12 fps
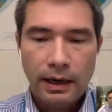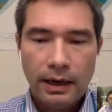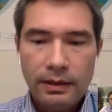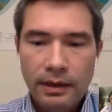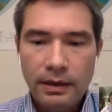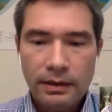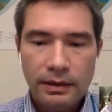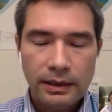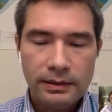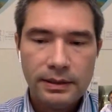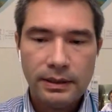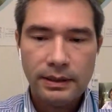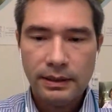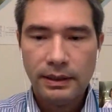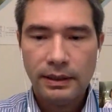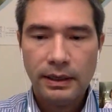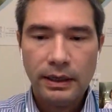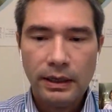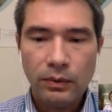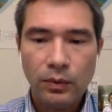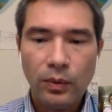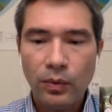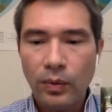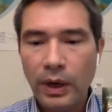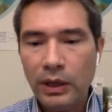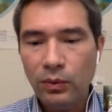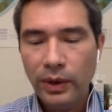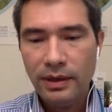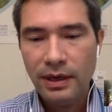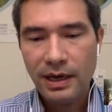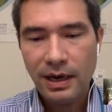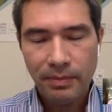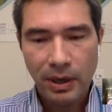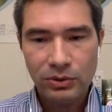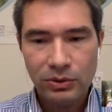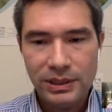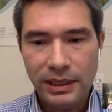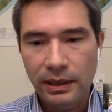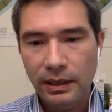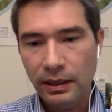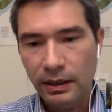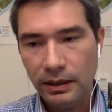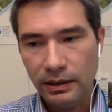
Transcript: I think that when we think about the